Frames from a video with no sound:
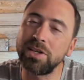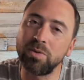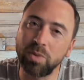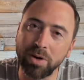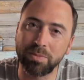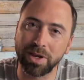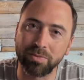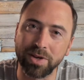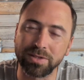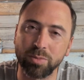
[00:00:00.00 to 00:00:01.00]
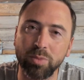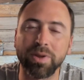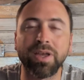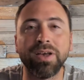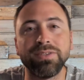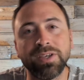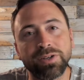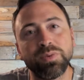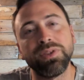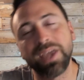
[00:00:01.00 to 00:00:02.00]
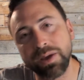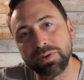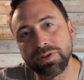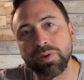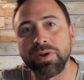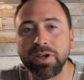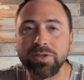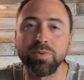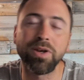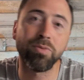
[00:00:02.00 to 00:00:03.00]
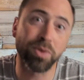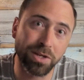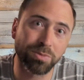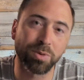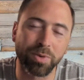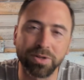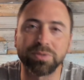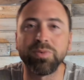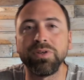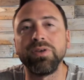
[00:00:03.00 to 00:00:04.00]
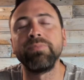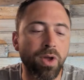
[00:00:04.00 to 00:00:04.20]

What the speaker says: weren't being reasonable because here's what they would do and here's what a reasonable person would do.